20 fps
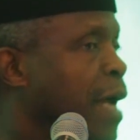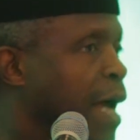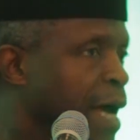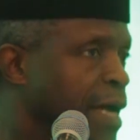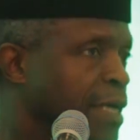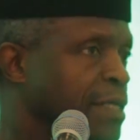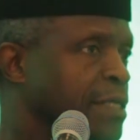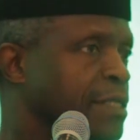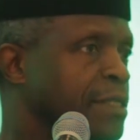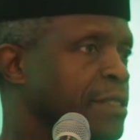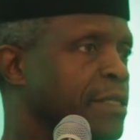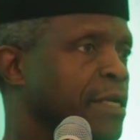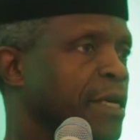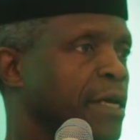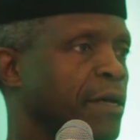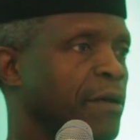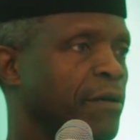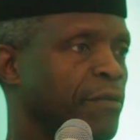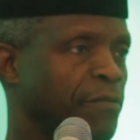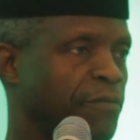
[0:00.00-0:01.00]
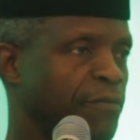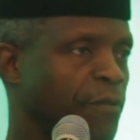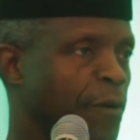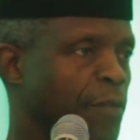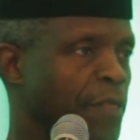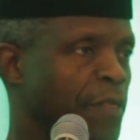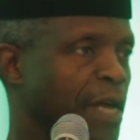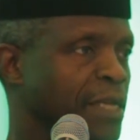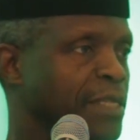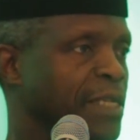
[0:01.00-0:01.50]
And
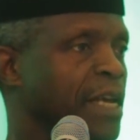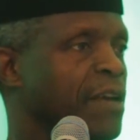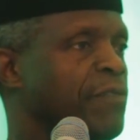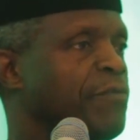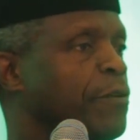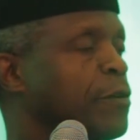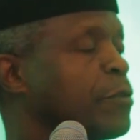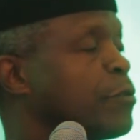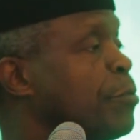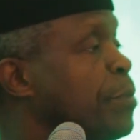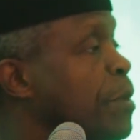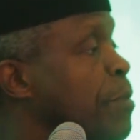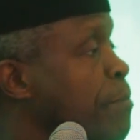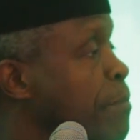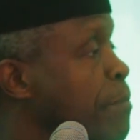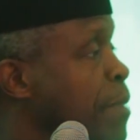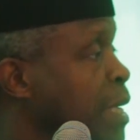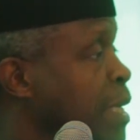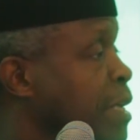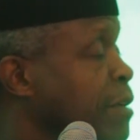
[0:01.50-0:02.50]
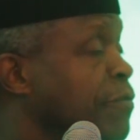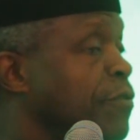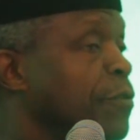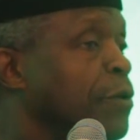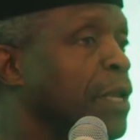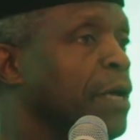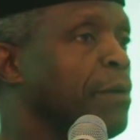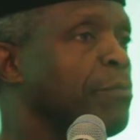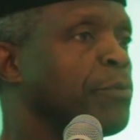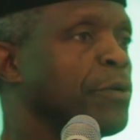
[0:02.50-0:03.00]
for that effort to be
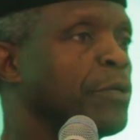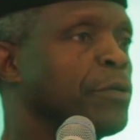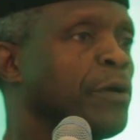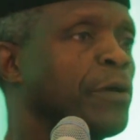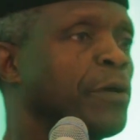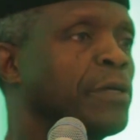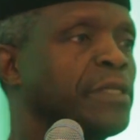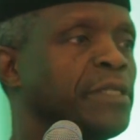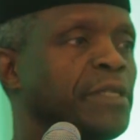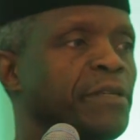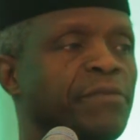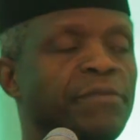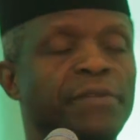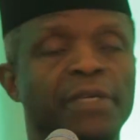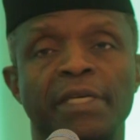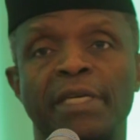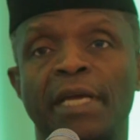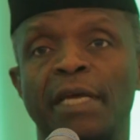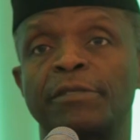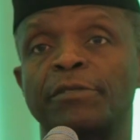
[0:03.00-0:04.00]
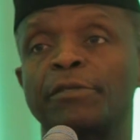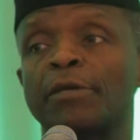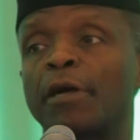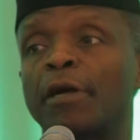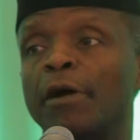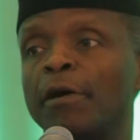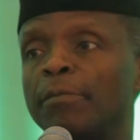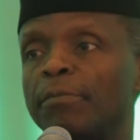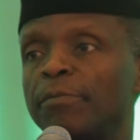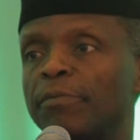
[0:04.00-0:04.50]
meaningful and productive, it has to
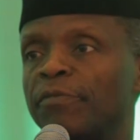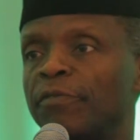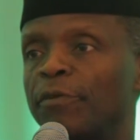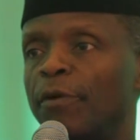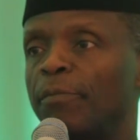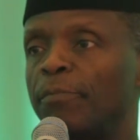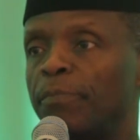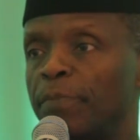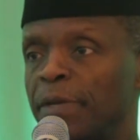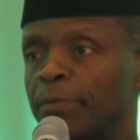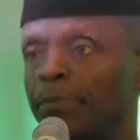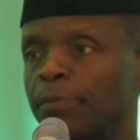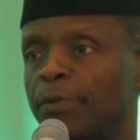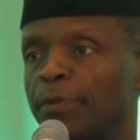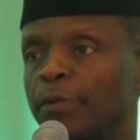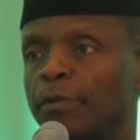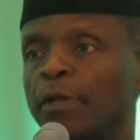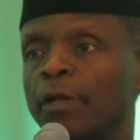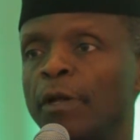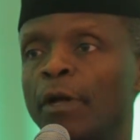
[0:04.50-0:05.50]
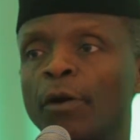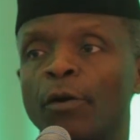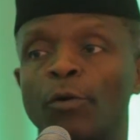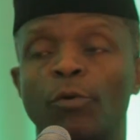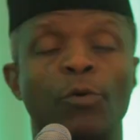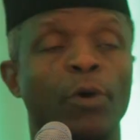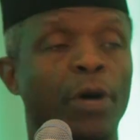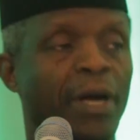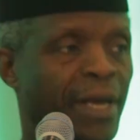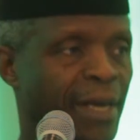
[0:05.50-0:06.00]
come from people
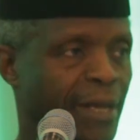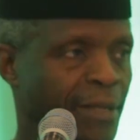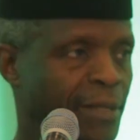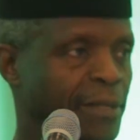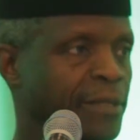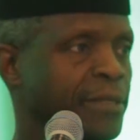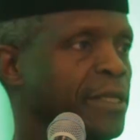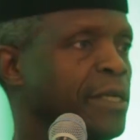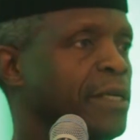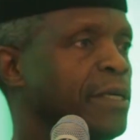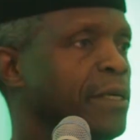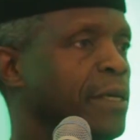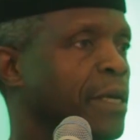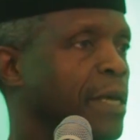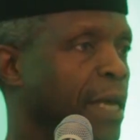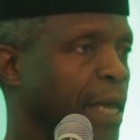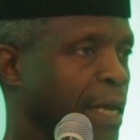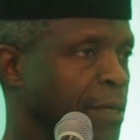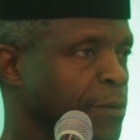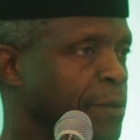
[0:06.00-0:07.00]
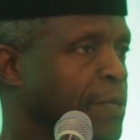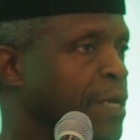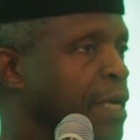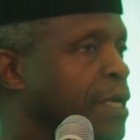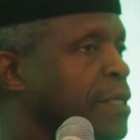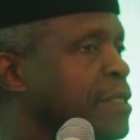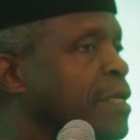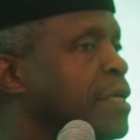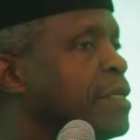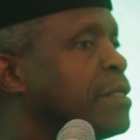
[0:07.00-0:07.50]
who are healthy,
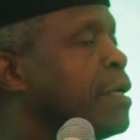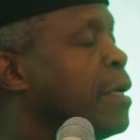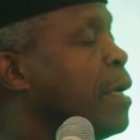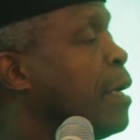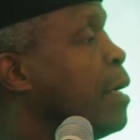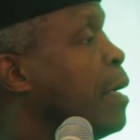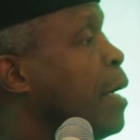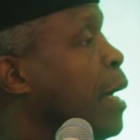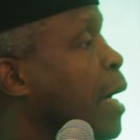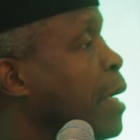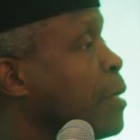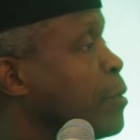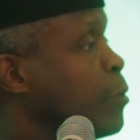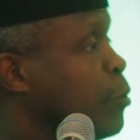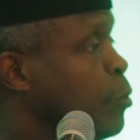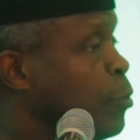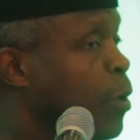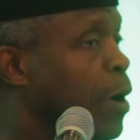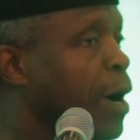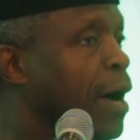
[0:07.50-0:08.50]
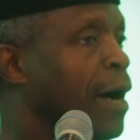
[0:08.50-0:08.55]
educated, and who